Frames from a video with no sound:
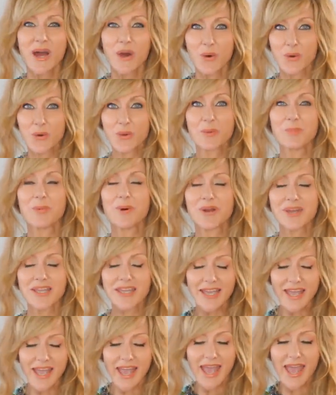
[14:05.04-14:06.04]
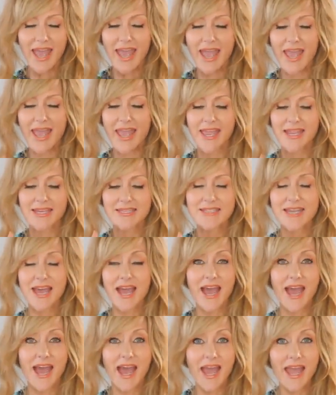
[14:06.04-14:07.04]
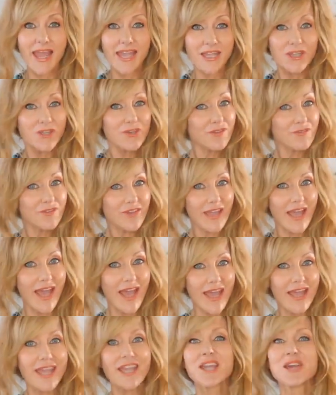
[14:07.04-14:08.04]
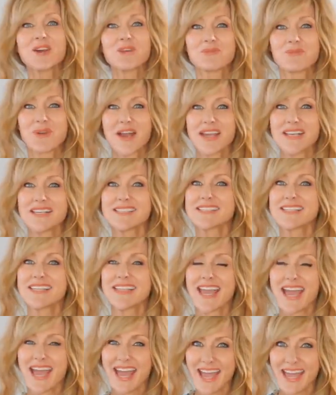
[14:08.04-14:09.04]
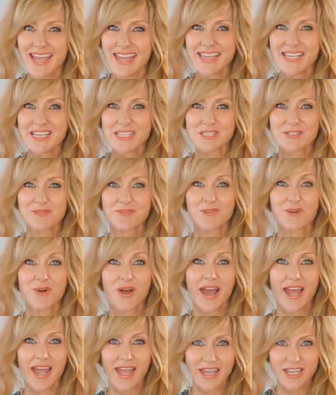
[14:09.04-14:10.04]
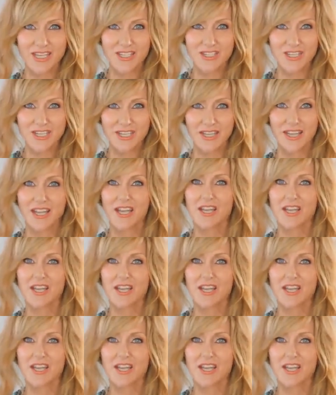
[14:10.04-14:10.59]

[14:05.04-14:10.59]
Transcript: or your body. And A, UVA rays, the A is for aging.